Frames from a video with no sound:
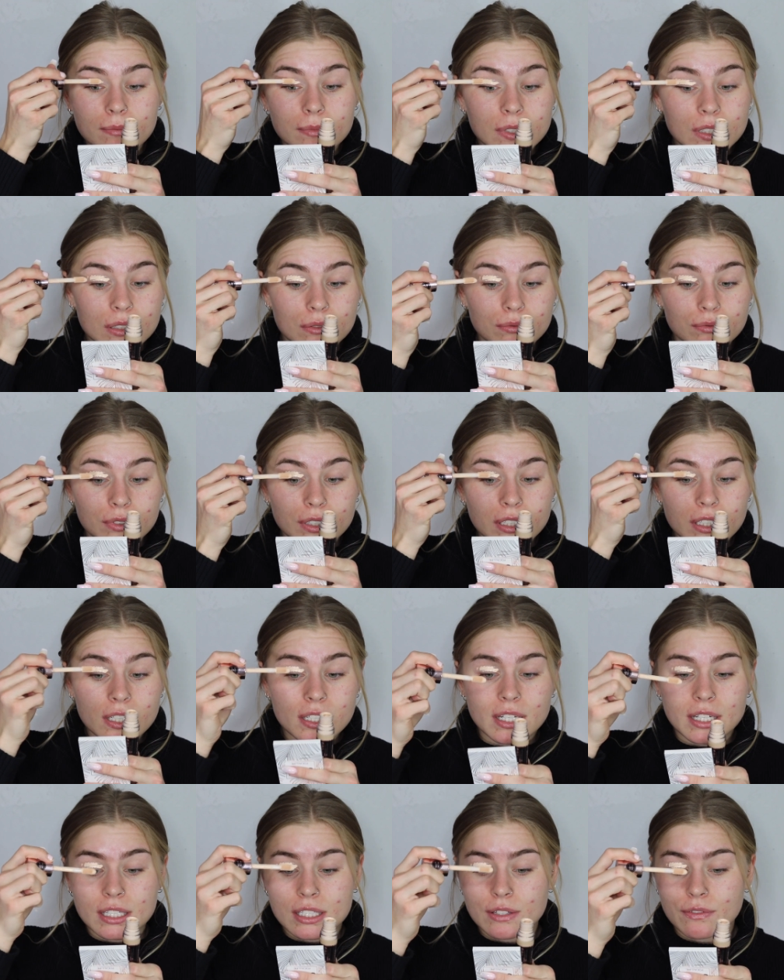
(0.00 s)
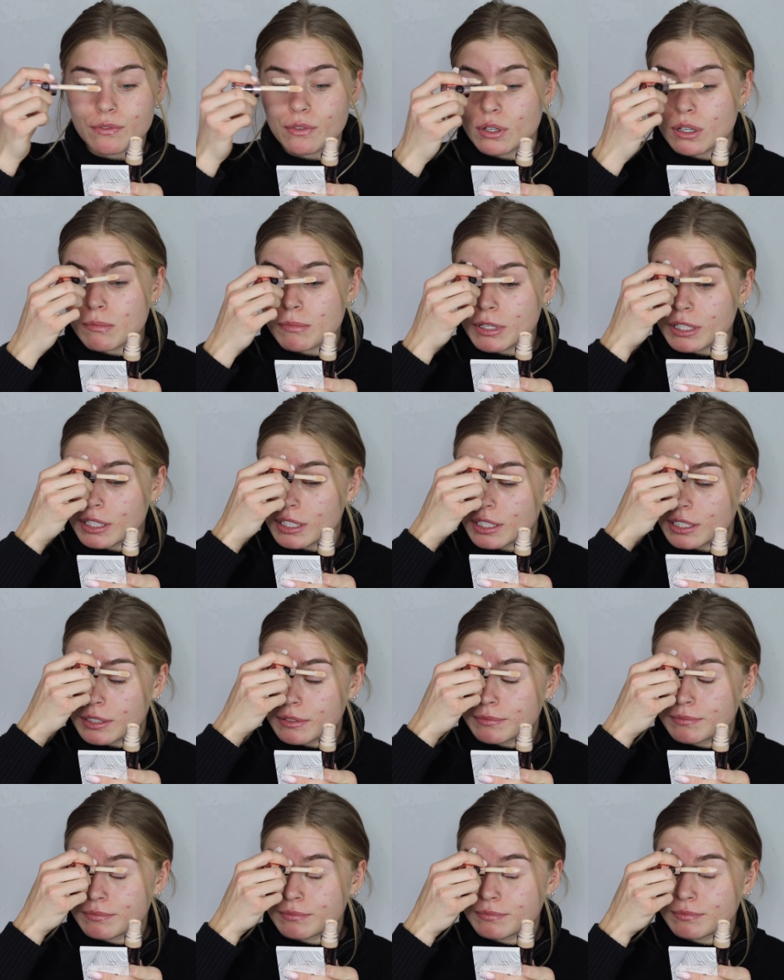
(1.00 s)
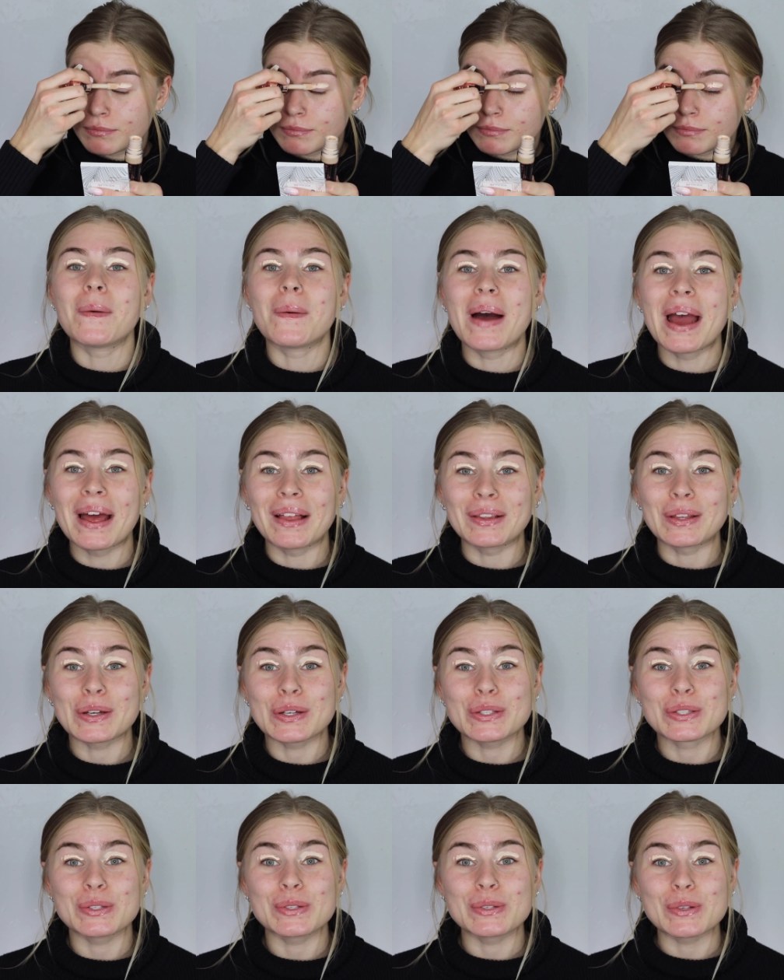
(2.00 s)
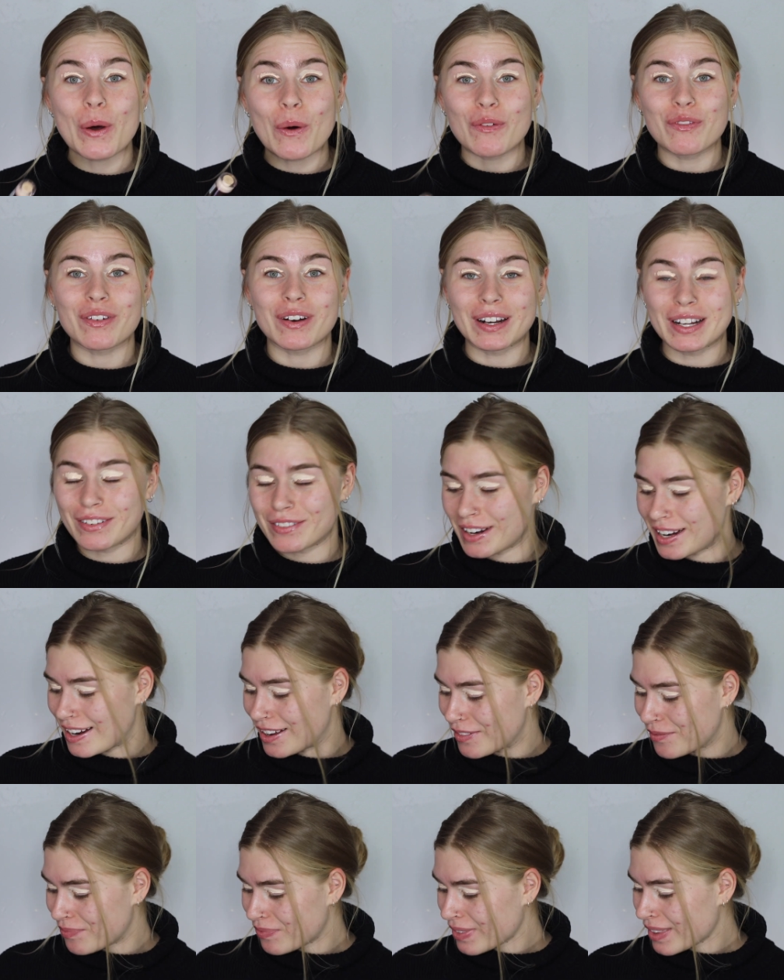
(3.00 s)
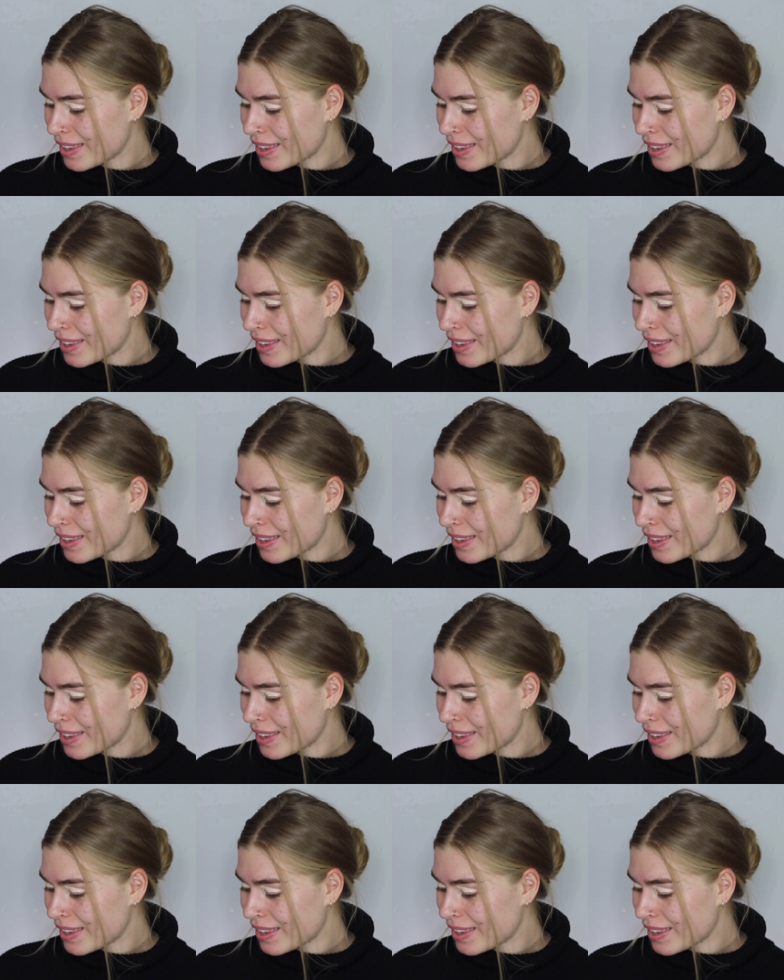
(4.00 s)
It's a really nice formula. It looks so funny right now.